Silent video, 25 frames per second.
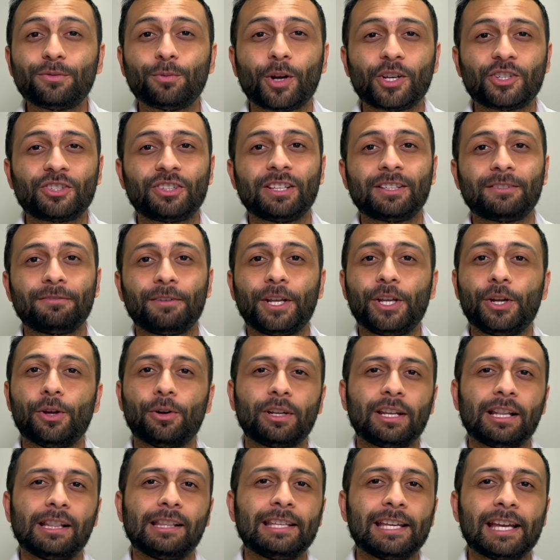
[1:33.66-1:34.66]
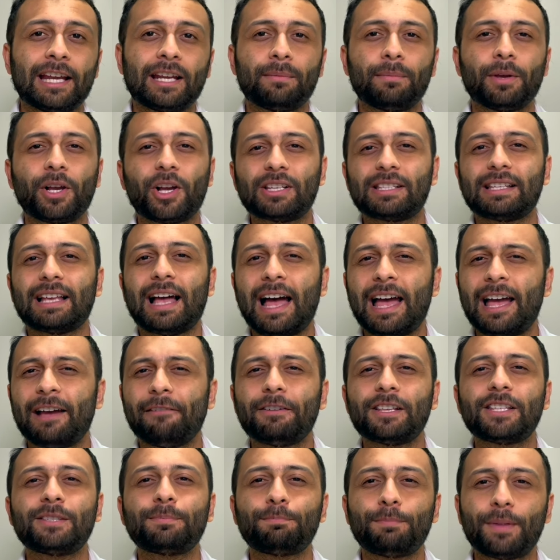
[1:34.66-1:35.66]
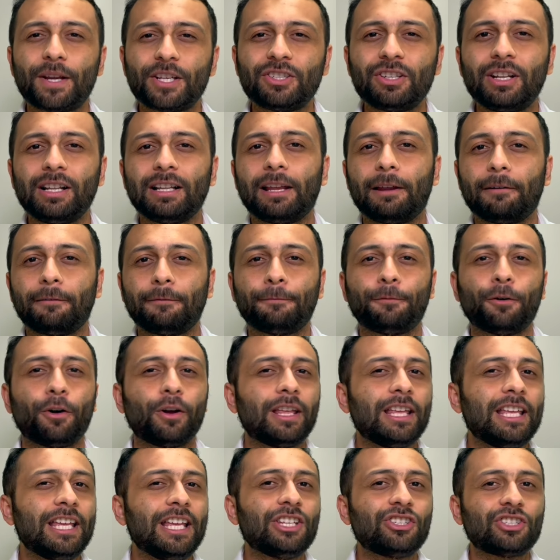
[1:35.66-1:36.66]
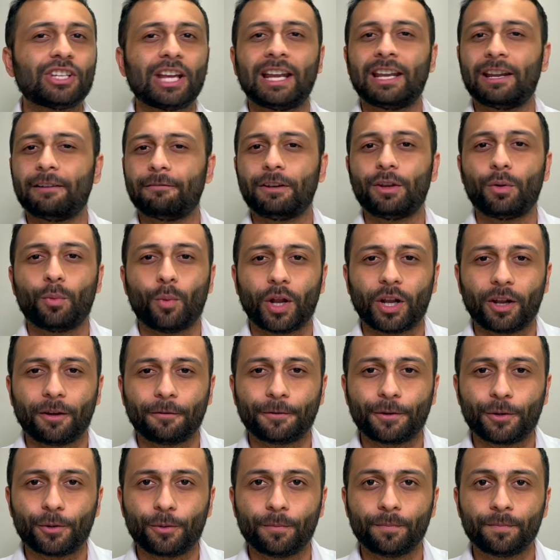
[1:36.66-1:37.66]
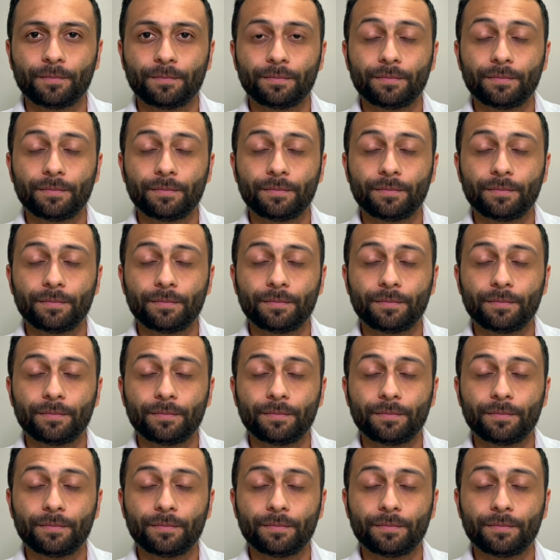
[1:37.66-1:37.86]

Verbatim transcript: please watch this video till the end because I have a special gift for each and every one of you.